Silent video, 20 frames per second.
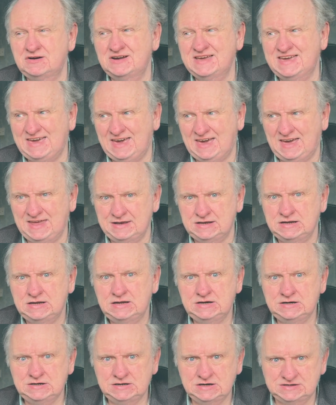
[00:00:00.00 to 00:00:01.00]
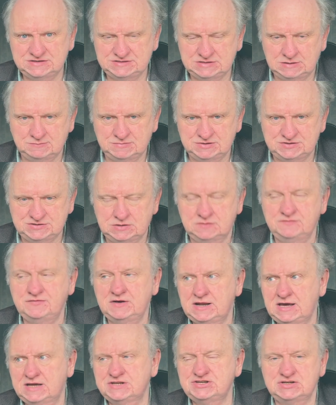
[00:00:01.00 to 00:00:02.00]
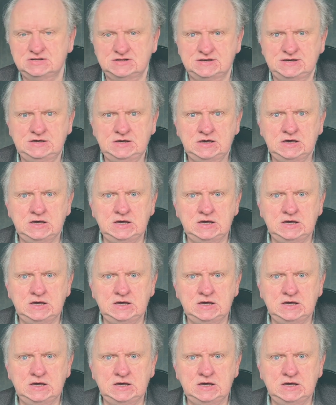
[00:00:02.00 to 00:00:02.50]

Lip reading: again as number two. In fact, actually,